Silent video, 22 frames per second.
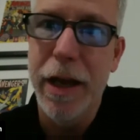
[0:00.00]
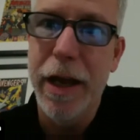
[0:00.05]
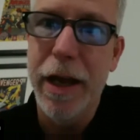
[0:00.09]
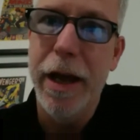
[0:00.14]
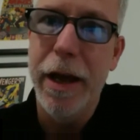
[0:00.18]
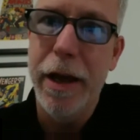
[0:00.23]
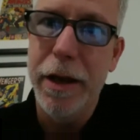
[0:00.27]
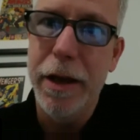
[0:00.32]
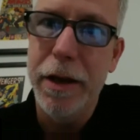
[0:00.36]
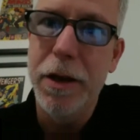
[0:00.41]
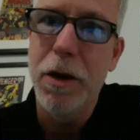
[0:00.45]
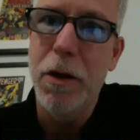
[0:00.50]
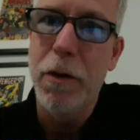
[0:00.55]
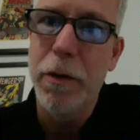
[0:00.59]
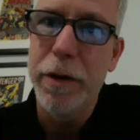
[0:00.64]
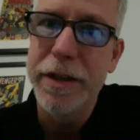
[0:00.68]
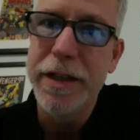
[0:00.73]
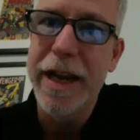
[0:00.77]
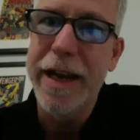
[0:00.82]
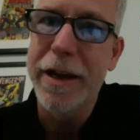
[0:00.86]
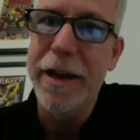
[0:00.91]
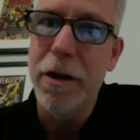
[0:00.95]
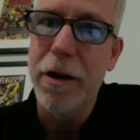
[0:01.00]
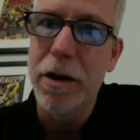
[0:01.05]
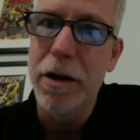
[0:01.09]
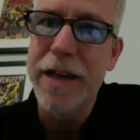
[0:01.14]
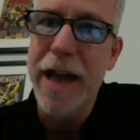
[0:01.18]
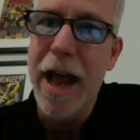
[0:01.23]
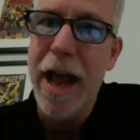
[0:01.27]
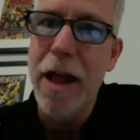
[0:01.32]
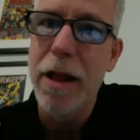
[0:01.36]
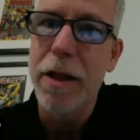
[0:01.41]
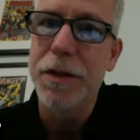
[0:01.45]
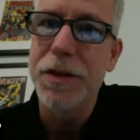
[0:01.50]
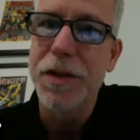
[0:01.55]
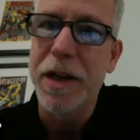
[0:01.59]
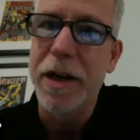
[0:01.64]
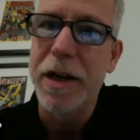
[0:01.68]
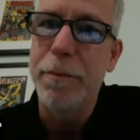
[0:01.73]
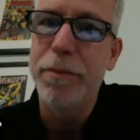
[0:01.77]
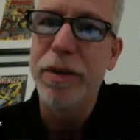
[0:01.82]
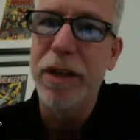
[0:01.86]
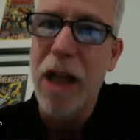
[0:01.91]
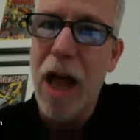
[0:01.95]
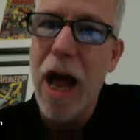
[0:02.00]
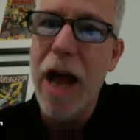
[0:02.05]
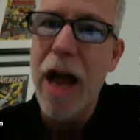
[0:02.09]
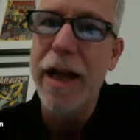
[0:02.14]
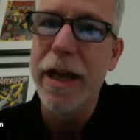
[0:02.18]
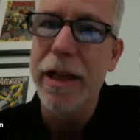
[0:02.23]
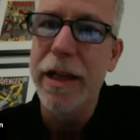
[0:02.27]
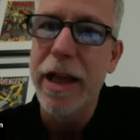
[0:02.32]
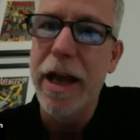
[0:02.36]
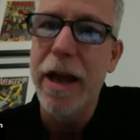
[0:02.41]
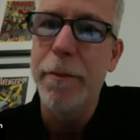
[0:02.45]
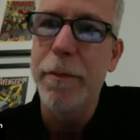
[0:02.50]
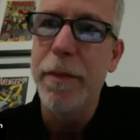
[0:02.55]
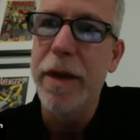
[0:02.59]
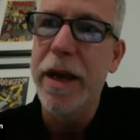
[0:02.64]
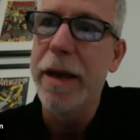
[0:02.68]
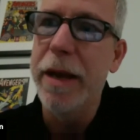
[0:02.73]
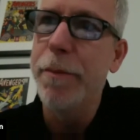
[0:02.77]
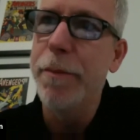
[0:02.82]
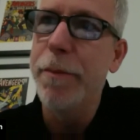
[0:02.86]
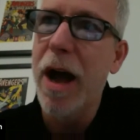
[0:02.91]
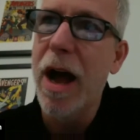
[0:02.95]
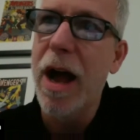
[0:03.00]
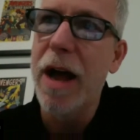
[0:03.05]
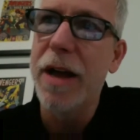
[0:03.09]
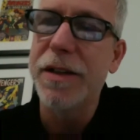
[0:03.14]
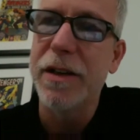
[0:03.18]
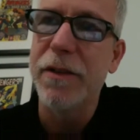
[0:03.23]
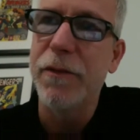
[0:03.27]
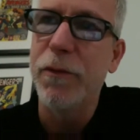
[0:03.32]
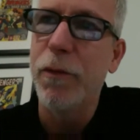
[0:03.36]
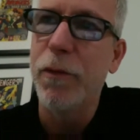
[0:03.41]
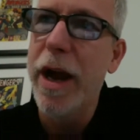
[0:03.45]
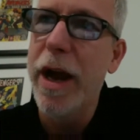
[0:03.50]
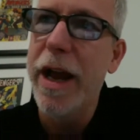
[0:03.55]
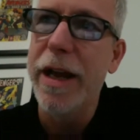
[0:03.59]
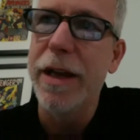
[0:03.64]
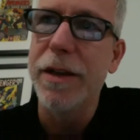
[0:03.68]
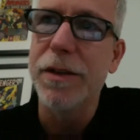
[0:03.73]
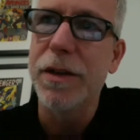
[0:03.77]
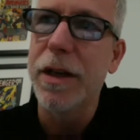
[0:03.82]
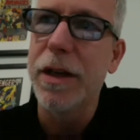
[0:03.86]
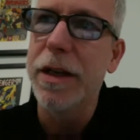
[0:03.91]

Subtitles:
and taking our talents and applying them in positive ways.